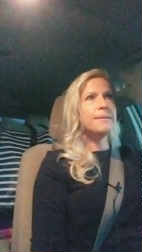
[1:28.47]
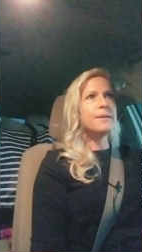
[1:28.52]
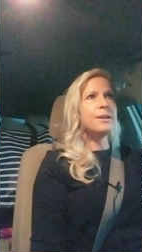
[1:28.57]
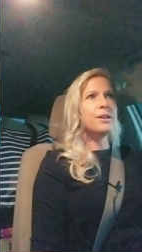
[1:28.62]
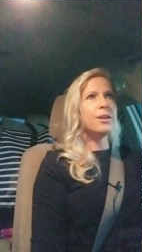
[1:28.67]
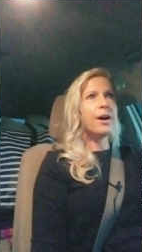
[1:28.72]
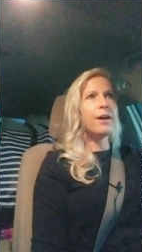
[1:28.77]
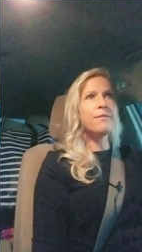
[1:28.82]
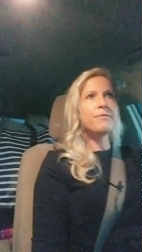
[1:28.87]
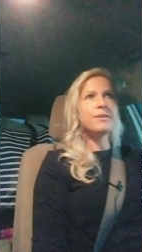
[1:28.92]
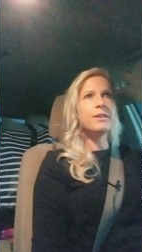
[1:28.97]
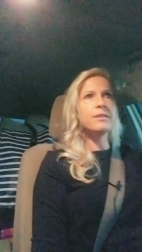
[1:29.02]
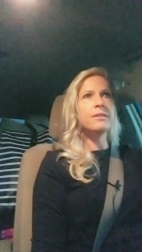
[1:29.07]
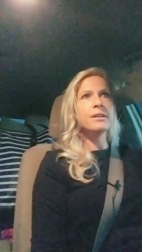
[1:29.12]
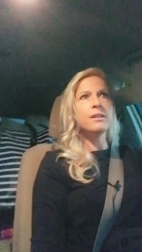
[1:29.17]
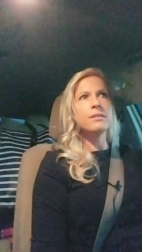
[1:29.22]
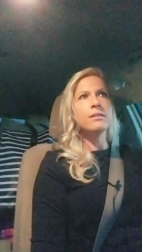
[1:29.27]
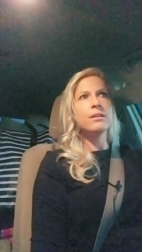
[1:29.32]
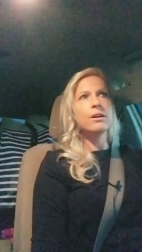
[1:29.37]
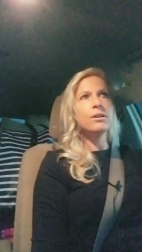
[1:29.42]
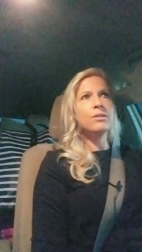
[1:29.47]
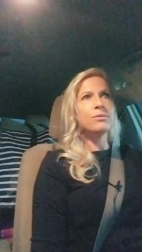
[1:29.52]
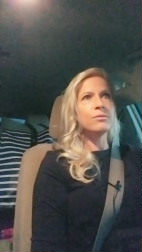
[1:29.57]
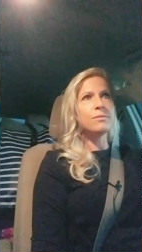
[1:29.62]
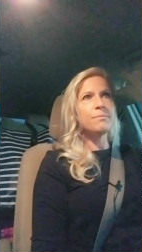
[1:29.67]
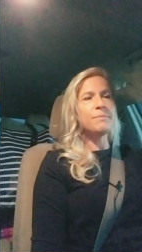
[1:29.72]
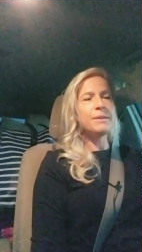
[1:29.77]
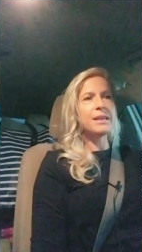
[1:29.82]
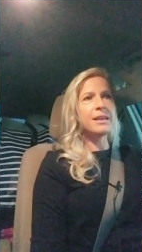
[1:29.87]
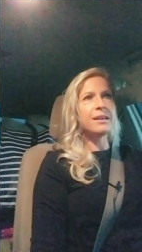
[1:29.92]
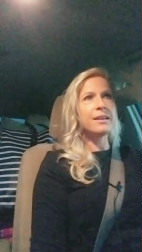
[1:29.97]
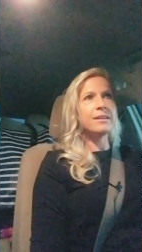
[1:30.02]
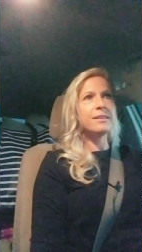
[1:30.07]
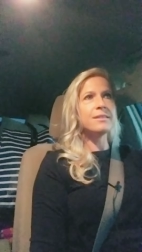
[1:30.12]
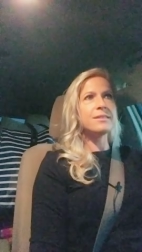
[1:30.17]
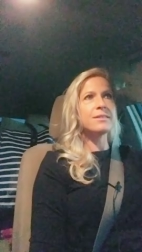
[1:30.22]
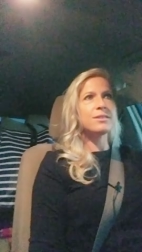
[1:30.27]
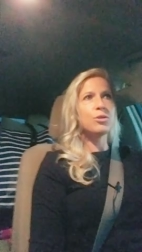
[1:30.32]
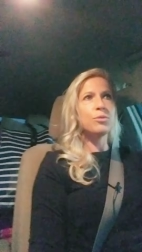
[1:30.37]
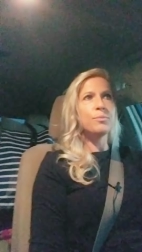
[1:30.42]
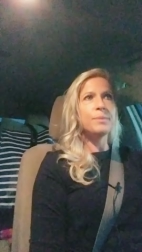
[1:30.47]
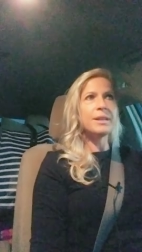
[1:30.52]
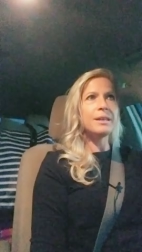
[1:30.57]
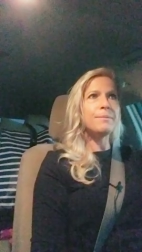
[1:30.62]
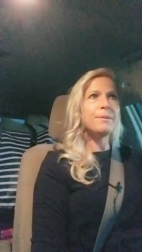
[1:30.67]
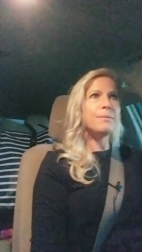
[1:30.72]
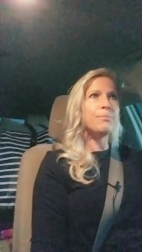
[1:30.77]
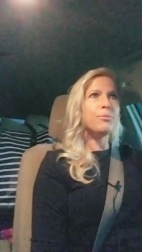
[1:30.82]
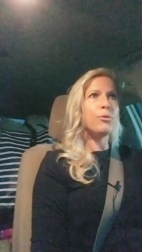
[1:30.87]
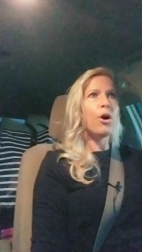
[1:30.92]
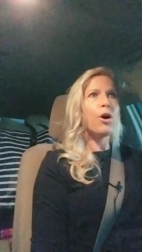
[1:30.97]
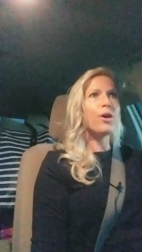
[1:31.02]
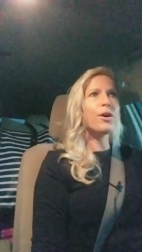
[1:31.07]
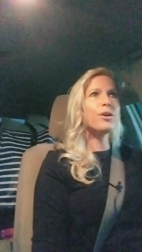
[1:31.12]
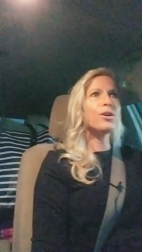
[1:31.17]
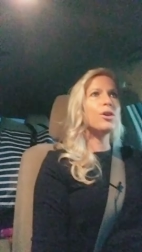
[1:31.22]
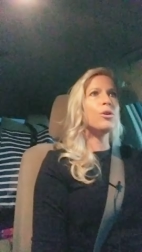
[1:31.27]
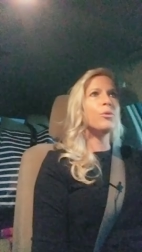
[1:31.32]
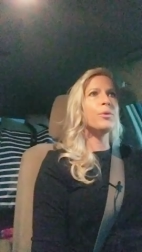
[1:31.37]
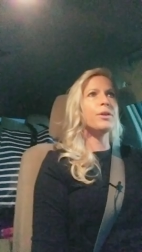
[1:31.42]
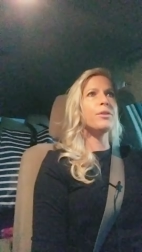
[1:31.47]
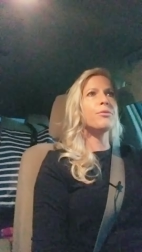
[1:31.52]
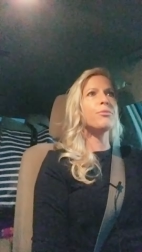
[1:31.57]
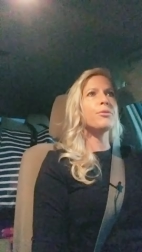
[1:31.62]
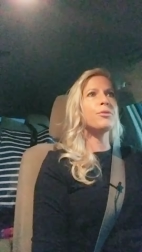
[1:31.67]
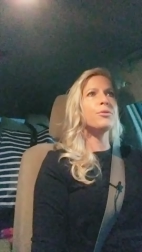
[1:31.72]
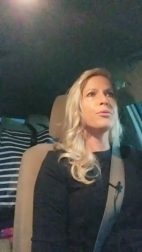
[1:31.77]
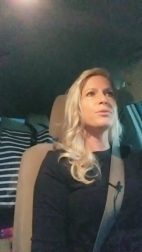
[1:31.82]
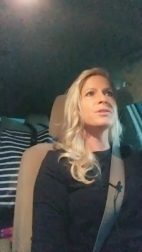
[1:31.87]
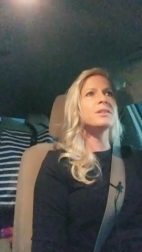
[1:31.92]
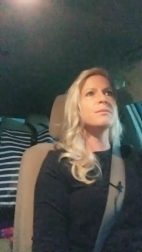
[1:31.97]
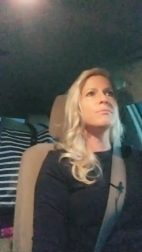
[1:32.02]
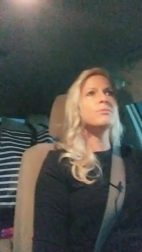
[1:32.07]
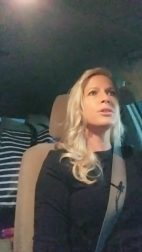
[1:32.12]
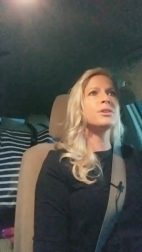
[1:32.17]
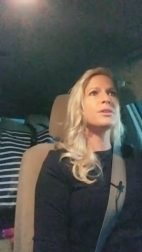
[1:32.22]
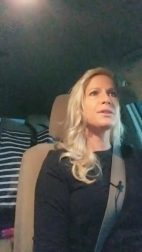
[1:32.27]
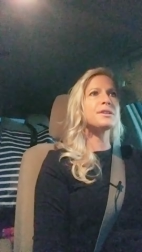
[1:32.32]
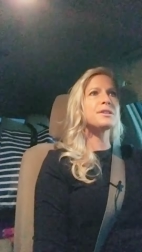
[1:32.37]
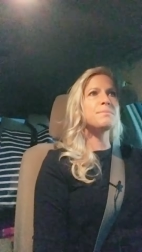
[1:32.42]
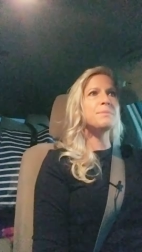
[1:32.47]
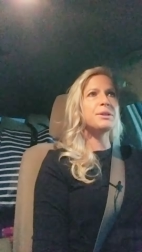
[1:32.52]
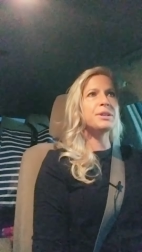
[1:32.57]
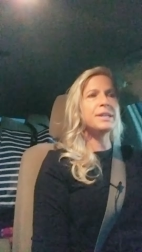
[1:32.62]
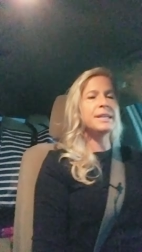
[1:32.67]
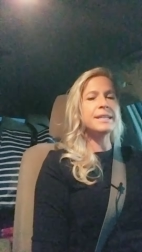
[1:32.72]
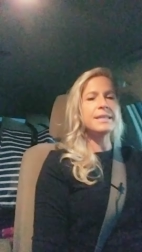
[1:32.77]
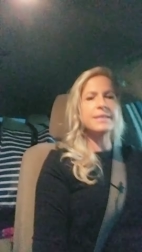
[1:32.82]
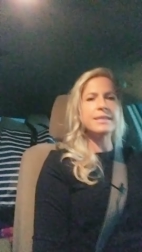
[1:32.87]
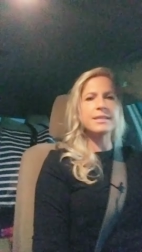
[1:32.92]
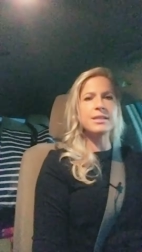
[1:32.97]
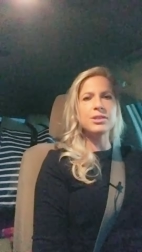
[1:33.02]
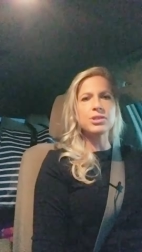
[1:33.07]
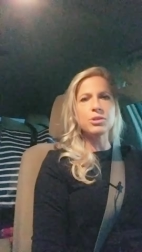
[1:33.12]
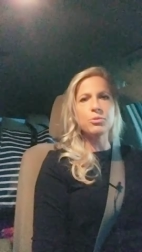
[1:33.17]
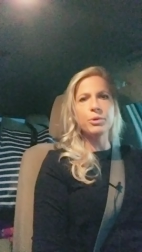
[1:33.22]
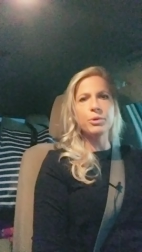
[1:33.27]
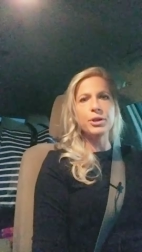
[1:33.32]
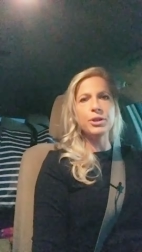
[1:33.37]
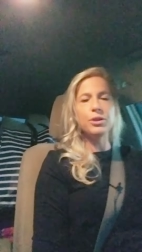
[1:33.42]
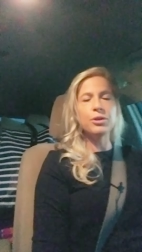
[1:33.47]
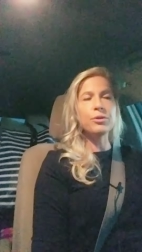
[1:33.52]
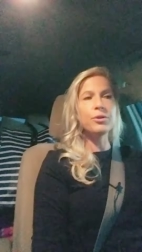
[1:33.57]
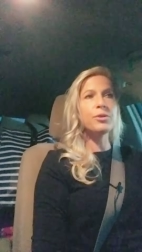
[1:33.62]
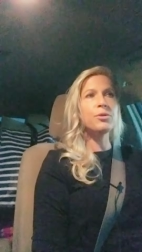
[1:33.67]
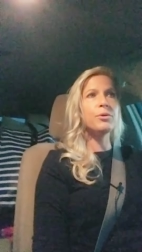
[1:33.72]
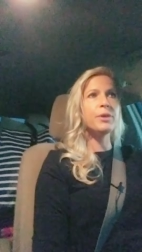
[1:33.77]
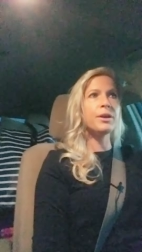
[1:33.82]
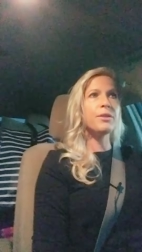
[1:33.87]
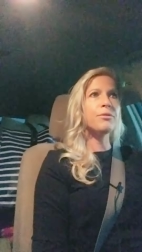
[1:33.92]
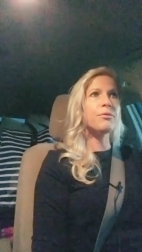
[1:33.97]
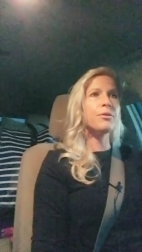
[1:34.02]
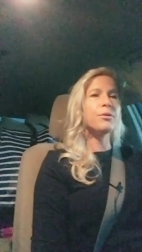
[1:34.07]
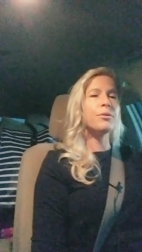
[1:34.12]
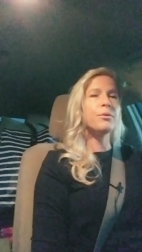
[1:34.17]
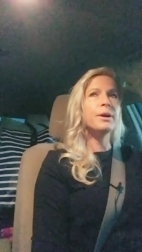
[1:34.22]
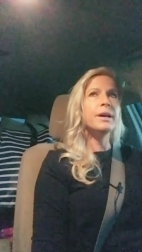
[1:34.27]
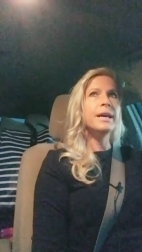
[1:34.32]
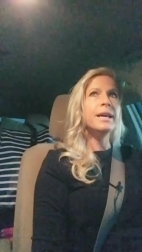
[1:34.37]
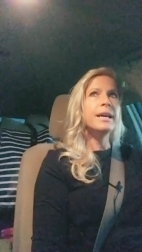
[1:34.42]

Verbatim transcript: not feeling alone because so many people are going through similar experiences as to what you're going through.